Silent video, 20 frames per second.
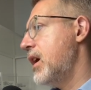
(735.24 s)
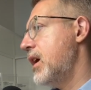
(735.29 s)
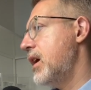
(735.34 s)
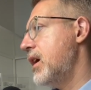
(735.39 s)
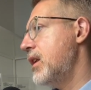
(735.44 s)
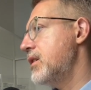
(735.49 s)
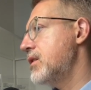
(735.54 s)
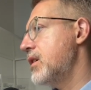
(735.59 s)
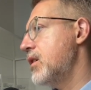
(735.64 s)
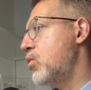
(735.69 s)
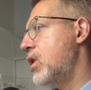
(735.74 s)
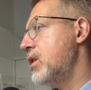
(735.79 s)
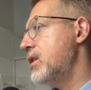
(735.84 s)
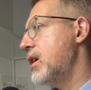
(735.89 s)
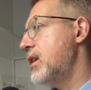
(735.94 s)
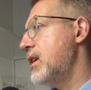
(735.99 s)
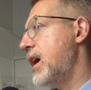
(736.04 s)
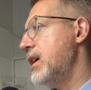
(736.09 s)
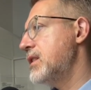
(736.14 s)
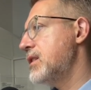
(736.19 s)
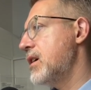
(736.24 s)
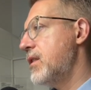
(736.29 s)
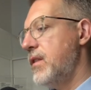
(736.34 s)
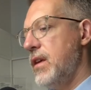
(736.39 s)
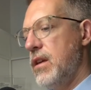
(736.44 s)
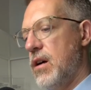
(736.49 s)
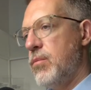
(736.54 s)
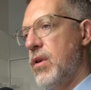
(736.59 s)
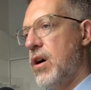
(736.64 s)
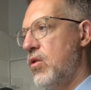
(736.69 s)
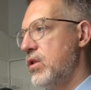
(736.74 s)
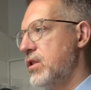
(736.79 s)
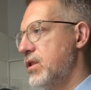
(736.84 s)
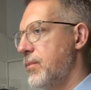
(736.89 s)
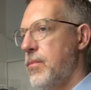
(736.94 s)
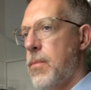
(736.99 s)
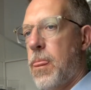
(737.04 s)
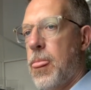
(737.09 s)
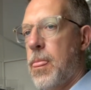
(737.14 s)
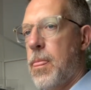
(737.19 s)
Exactly, which is really important
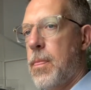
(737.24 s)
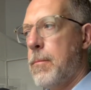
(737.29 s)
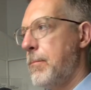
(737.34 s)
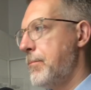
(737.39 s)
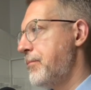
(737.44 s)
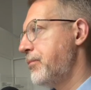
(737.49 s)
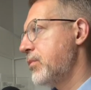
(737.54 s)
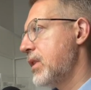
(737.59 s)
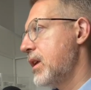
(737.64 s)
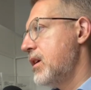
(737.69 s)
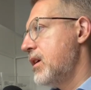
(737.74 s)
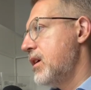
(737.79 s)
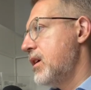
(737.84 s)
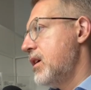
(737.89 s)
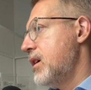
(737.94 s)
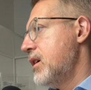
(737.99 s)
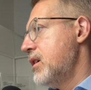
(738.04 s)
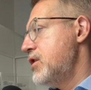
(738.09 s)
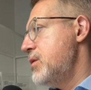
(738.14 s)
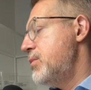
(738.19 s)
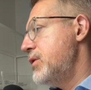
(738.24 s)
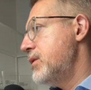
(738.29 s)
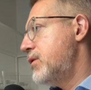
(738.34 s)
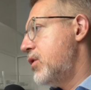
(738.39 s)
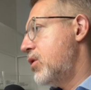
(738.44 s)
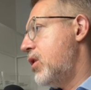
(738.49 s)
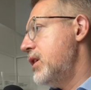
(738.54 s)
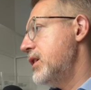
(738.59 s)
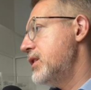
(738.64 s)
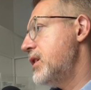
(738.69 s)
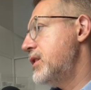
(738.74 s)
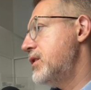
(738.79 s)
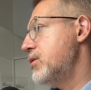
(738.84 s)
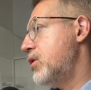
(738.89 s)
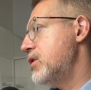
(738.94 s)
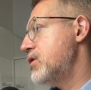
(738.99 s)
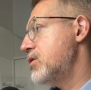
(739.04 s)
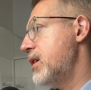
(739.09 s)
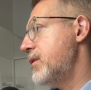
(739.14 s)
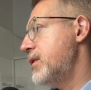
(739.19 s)
for accuracy and making sure you're using the
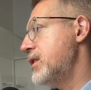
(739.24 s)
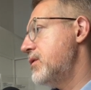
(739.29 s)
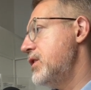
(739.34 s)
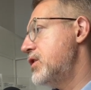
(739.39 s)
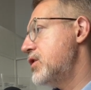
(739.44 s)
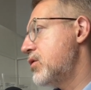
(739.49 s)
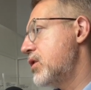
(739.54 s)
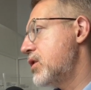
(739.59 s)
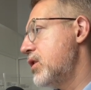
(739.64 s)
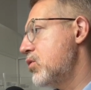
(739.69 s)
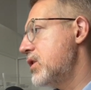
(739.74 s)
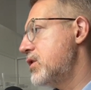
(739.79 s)
correct terminology.